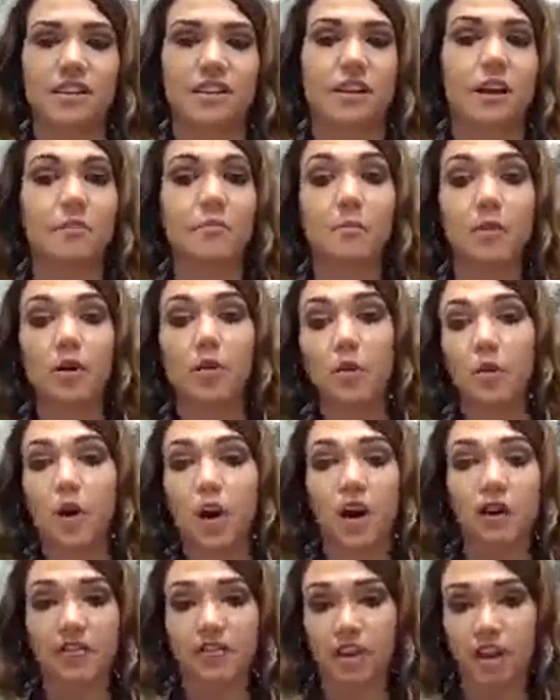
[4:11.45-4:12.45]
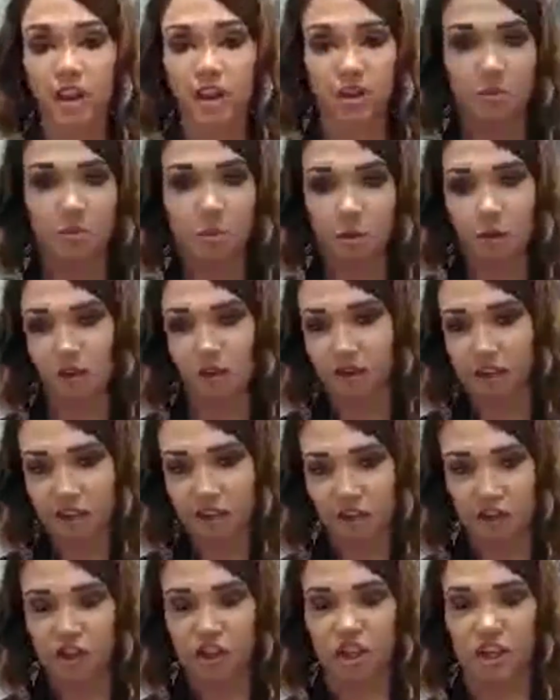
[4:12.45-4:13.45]
the #1 volume Toyota
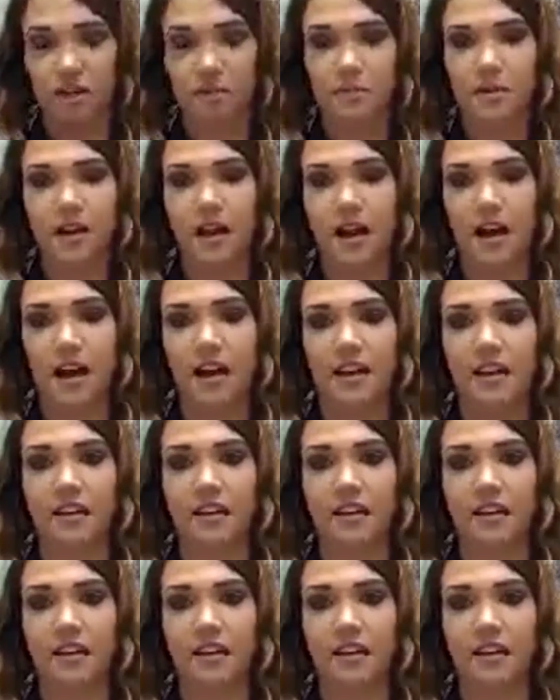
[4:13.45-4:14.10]
dealership